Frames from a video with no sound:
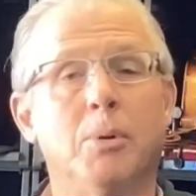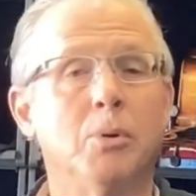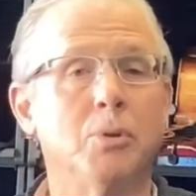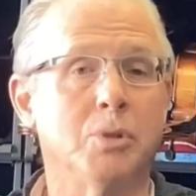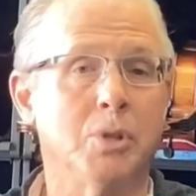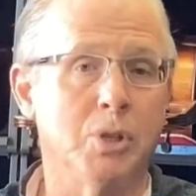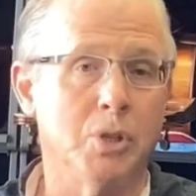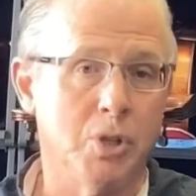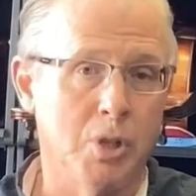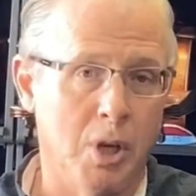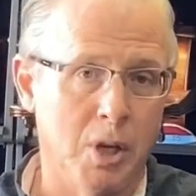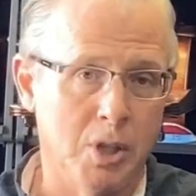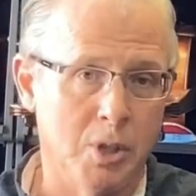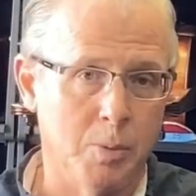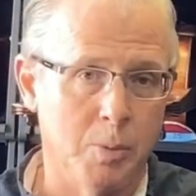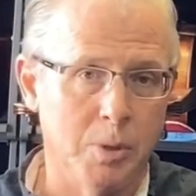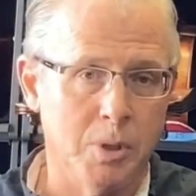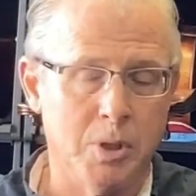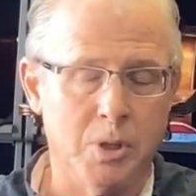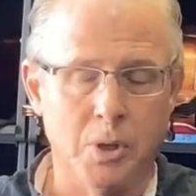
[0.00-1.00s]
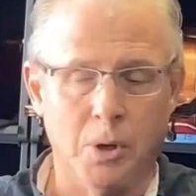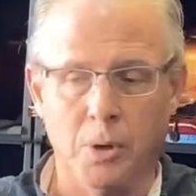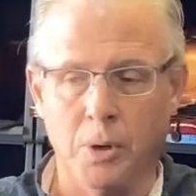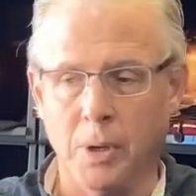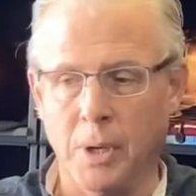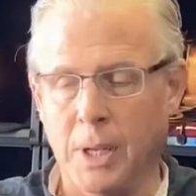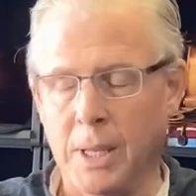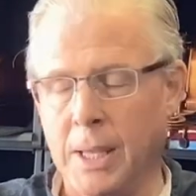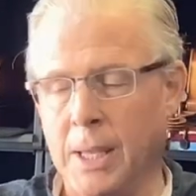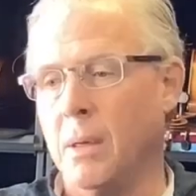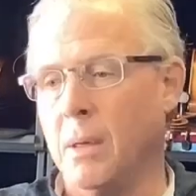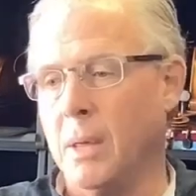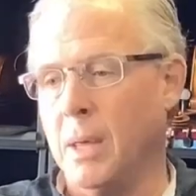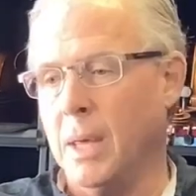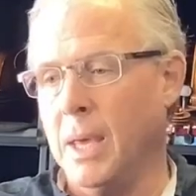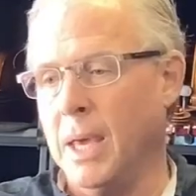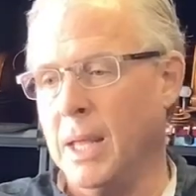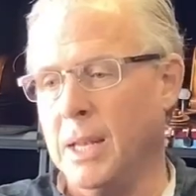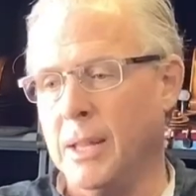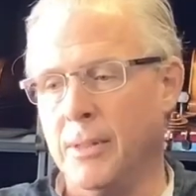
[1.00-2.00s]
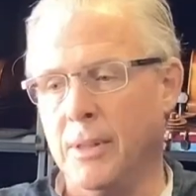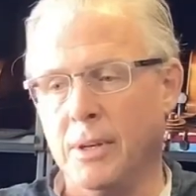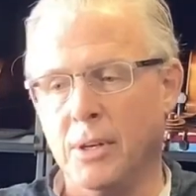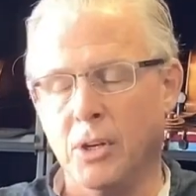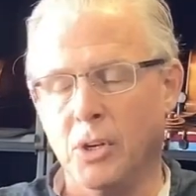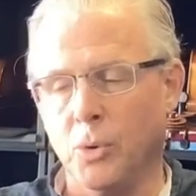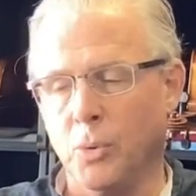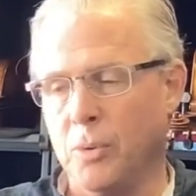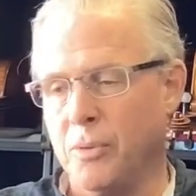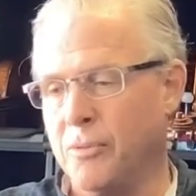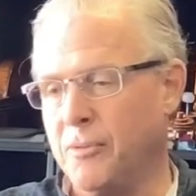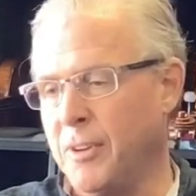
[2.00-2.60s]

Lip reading: adjustments, certainly. Anything to do with